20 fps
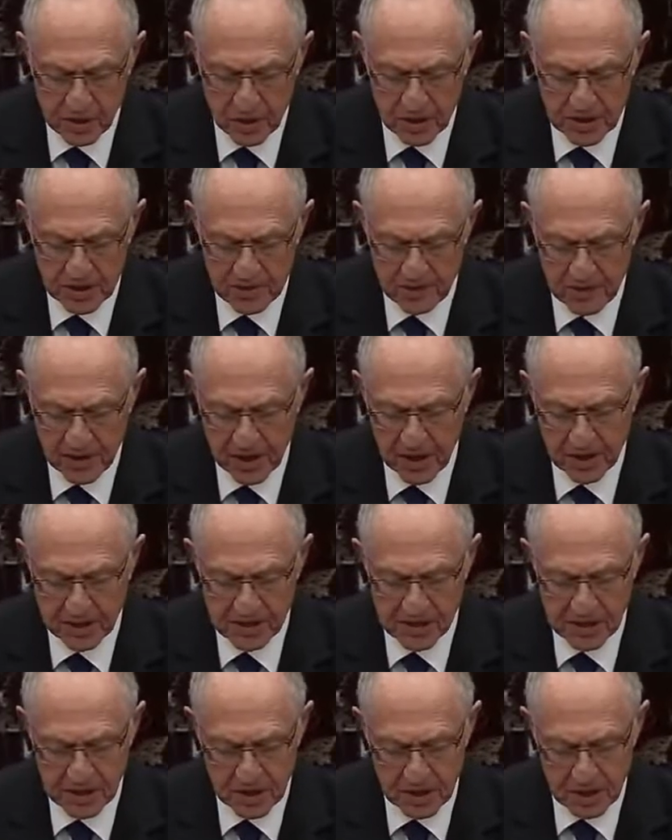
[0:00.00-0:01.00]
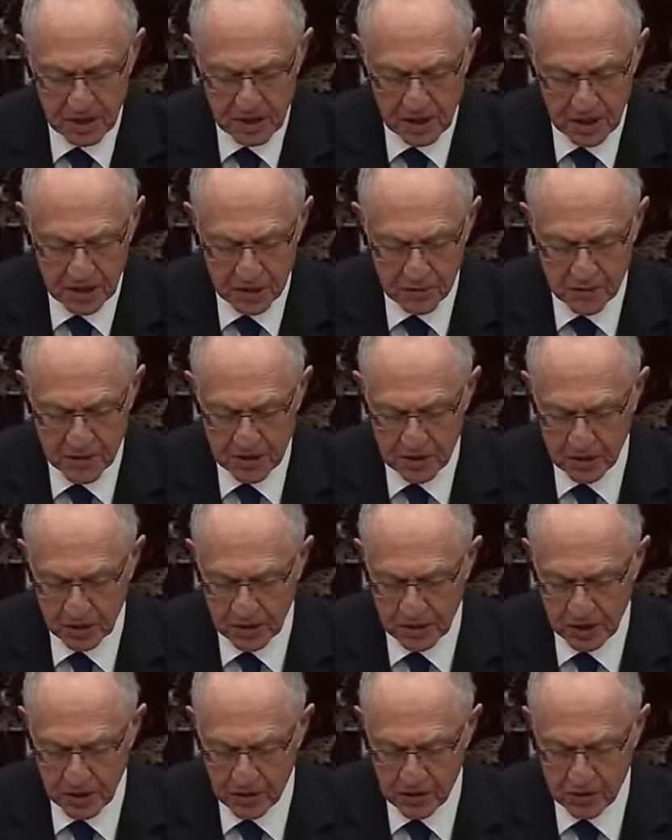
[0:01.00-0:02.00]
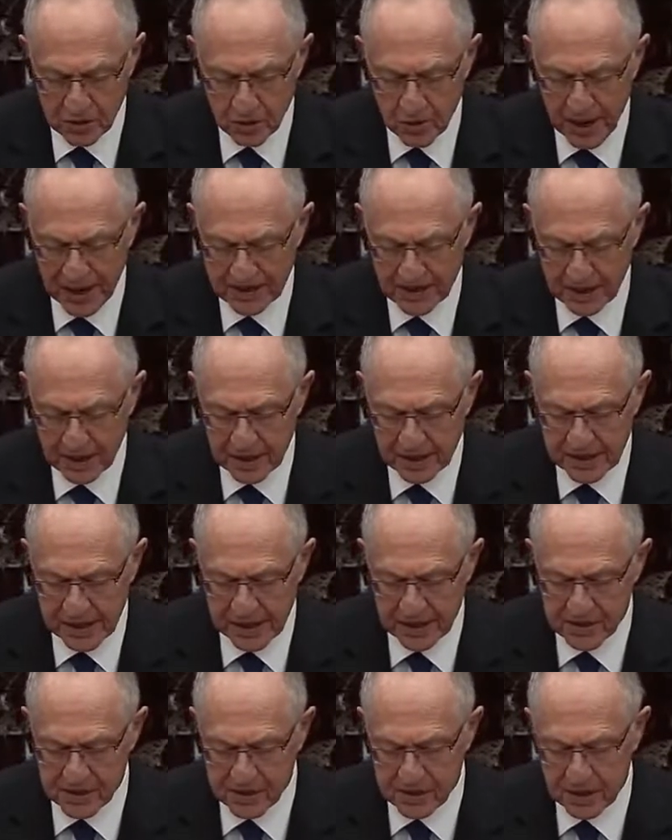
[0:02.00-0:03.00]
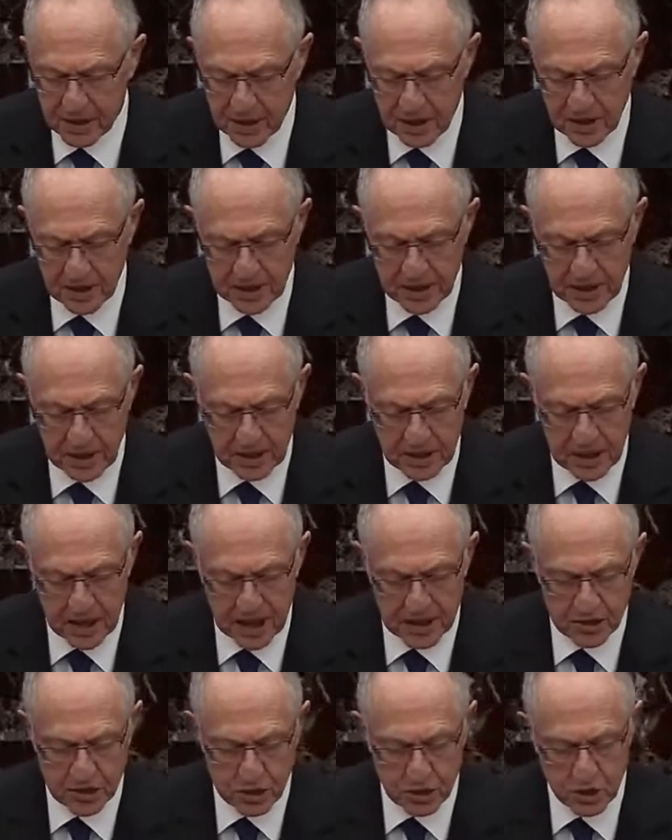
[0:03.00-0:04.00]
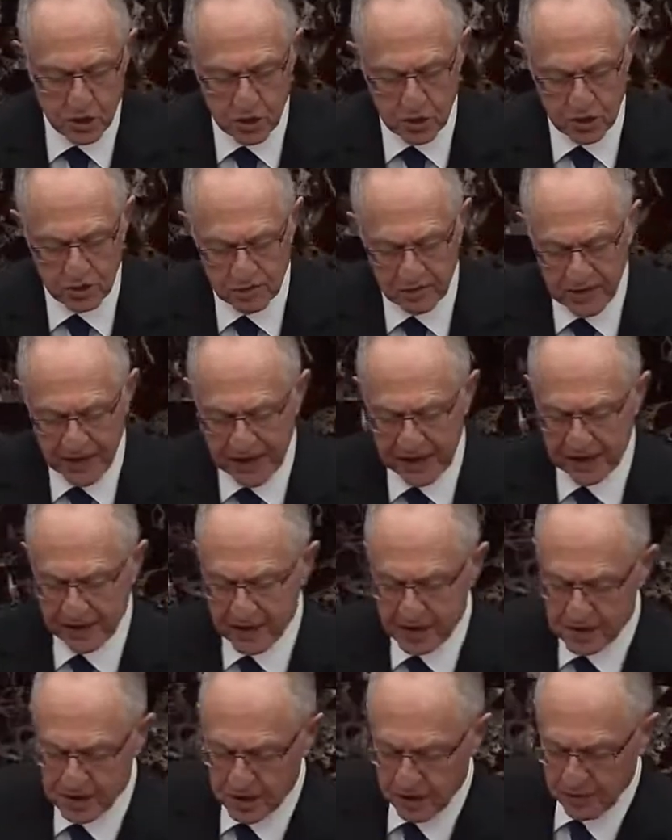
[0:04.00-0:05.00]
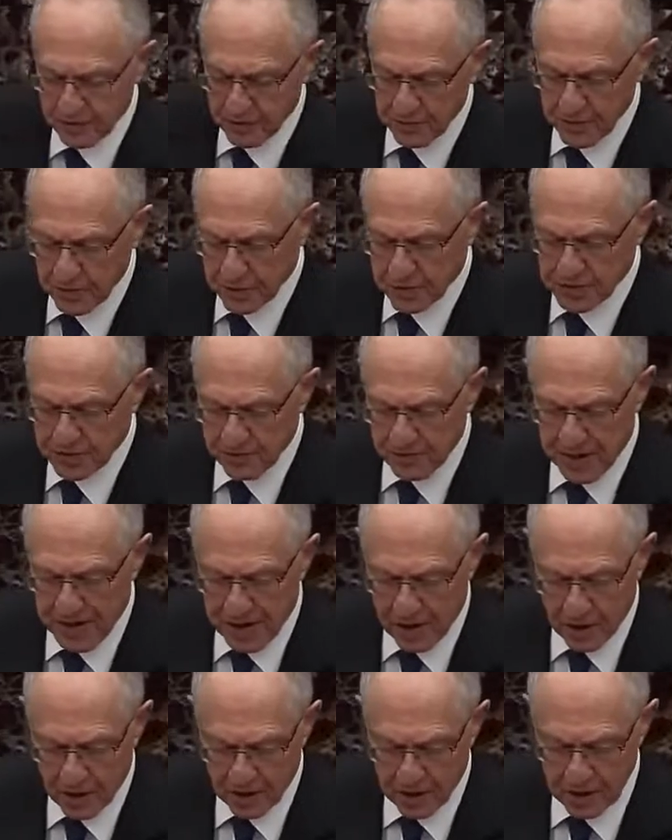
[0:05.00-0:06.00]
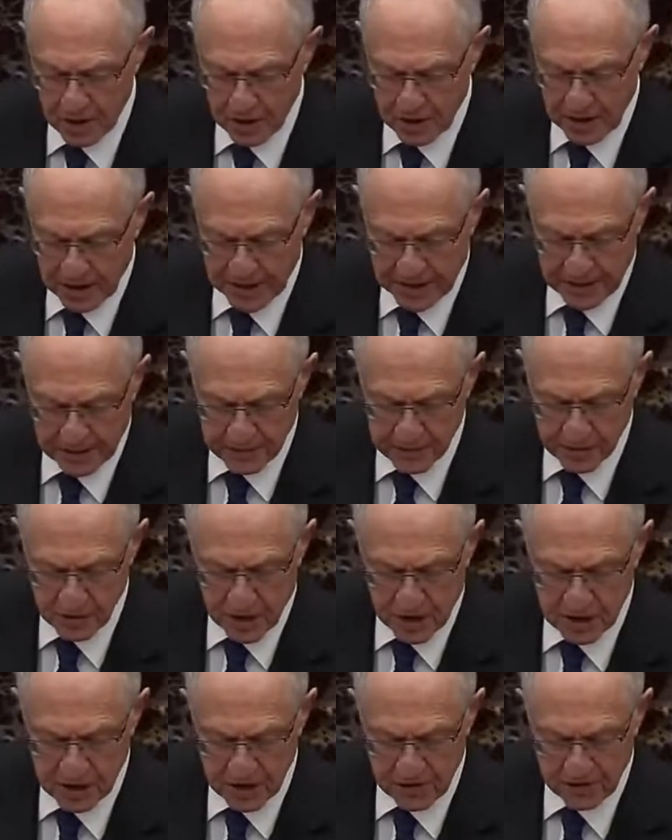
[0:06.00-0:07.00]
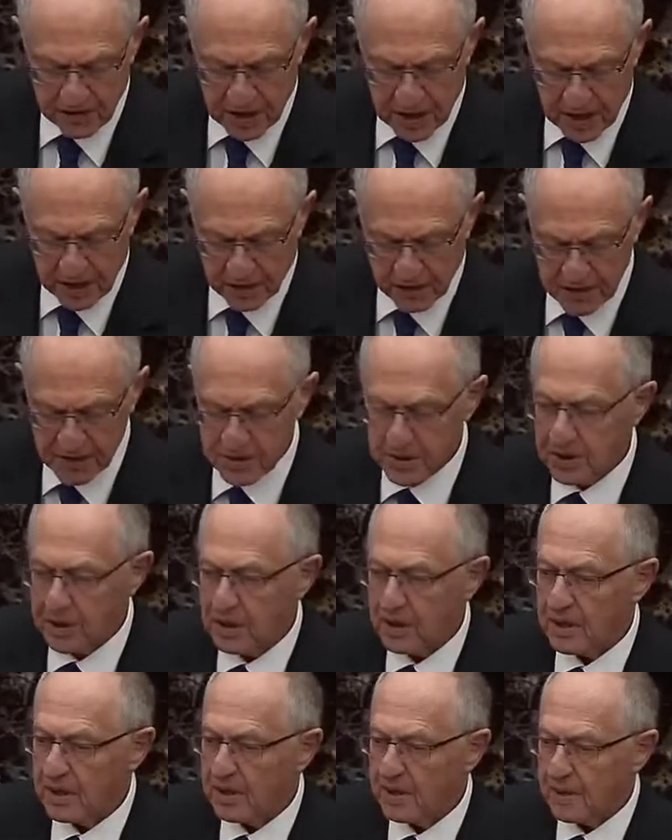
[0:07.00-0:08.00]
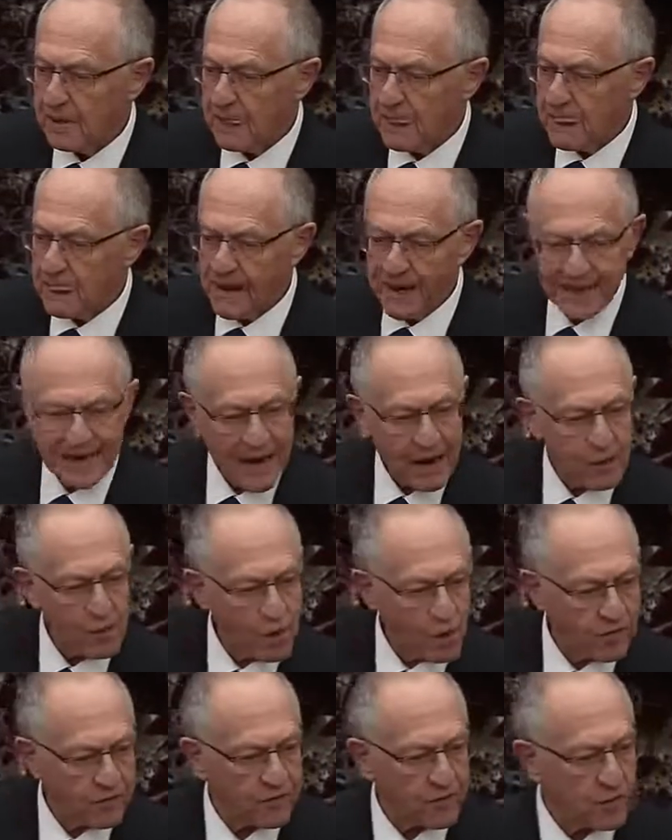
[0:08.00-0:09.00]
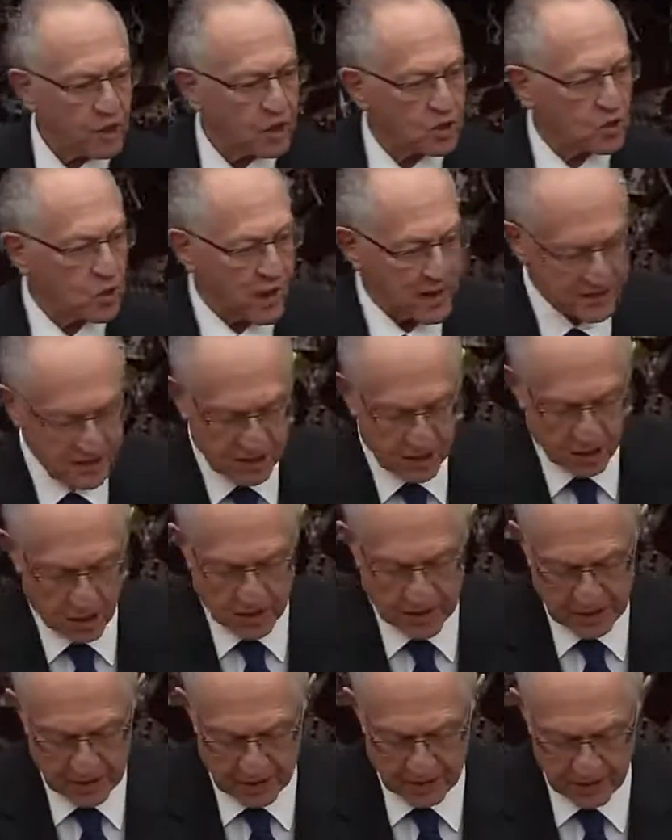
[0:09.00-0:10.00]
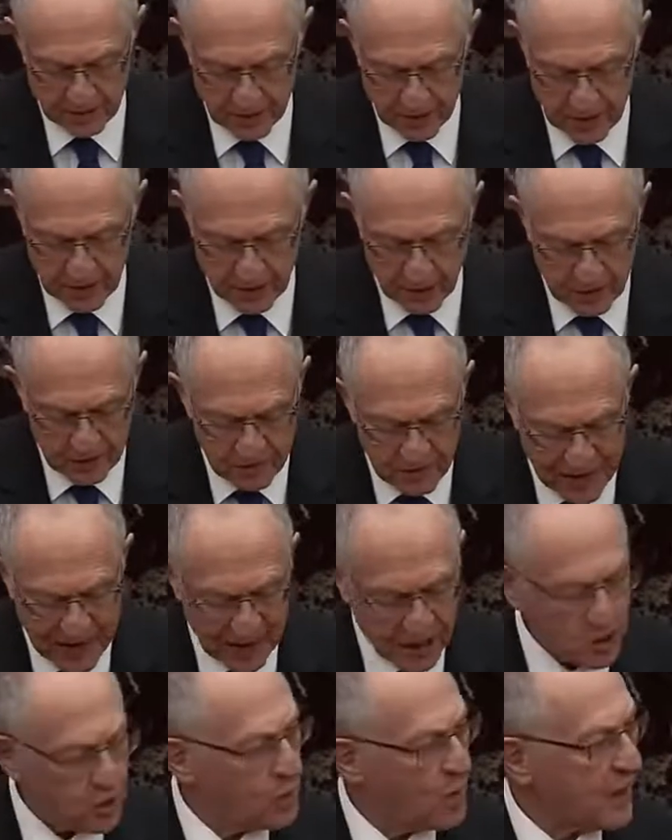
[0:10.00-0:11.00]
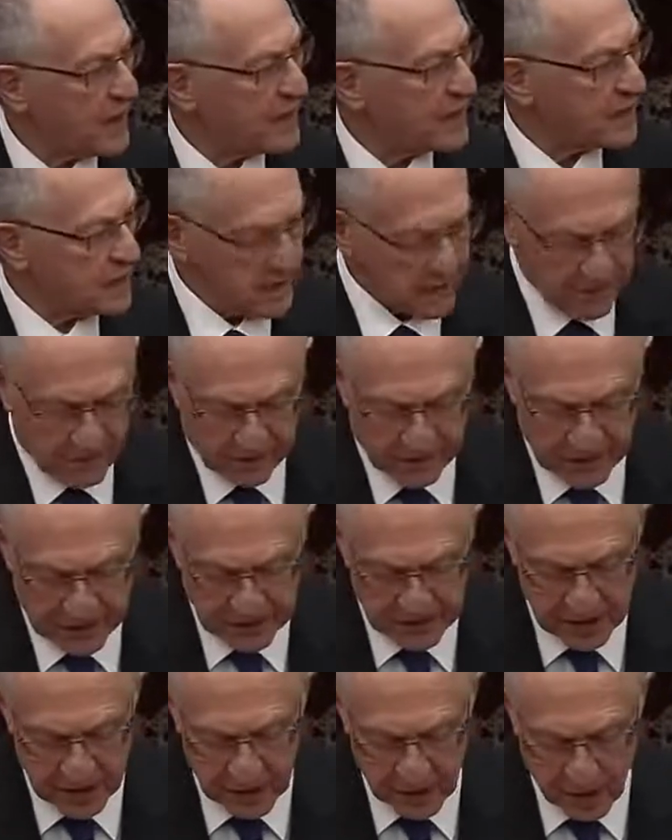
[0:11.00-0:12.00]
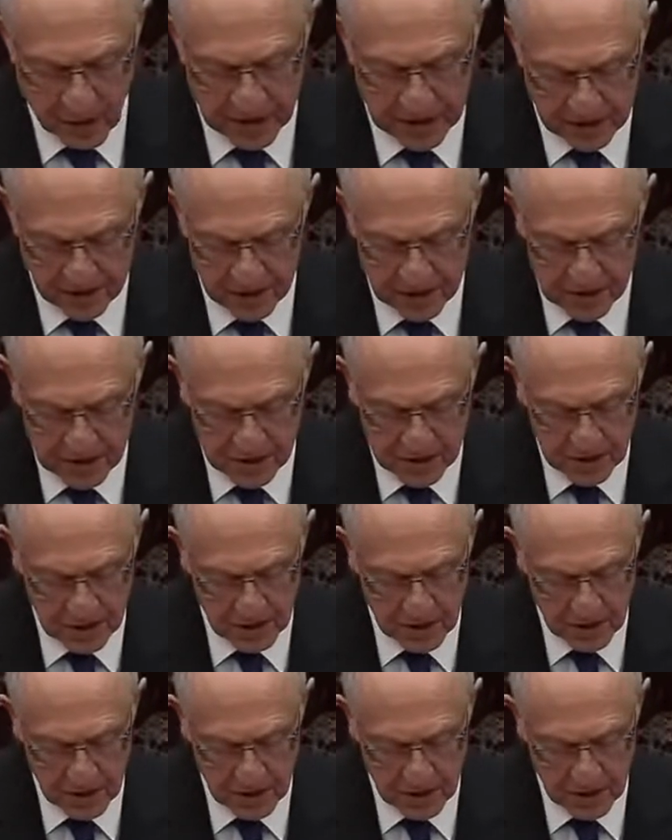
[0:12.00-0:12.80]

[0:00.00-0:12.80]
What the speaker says: on their merits, especially those directed against the unconstitutional vagueness of abuse of power and obstruction of Congress. I now offer a criteria for evaluating conflicting arguments.